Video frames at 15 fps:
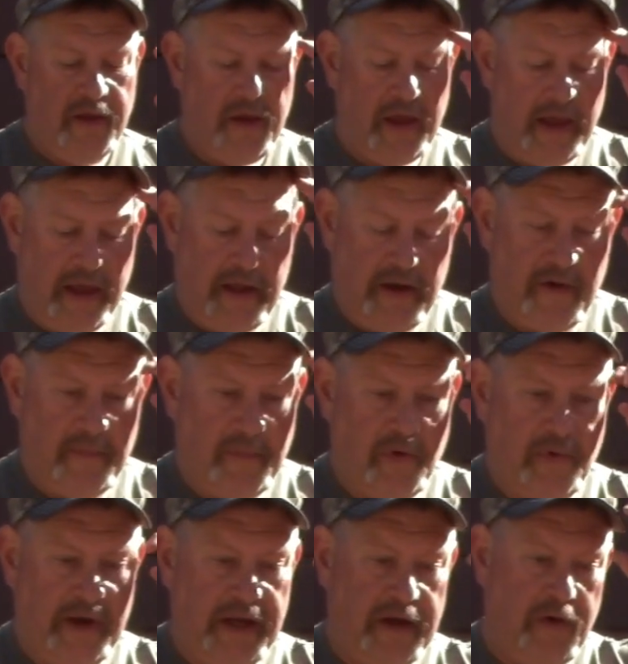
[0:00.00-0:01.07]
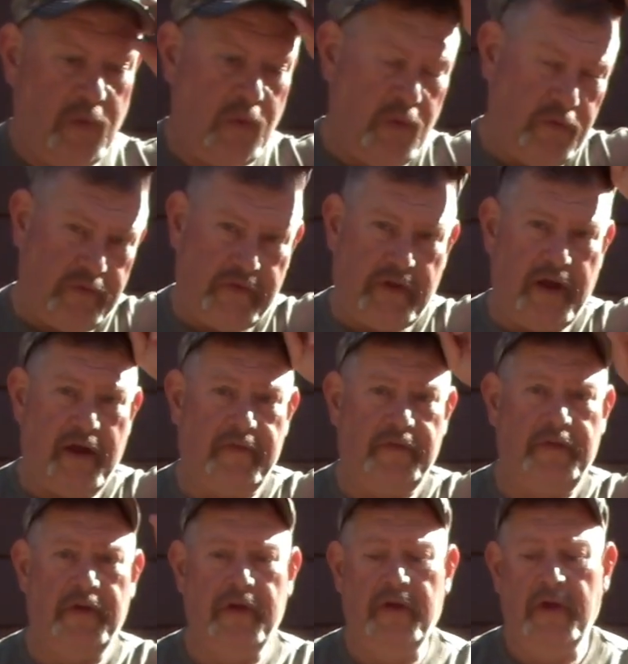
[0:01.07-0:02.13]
and their merino wool stuff,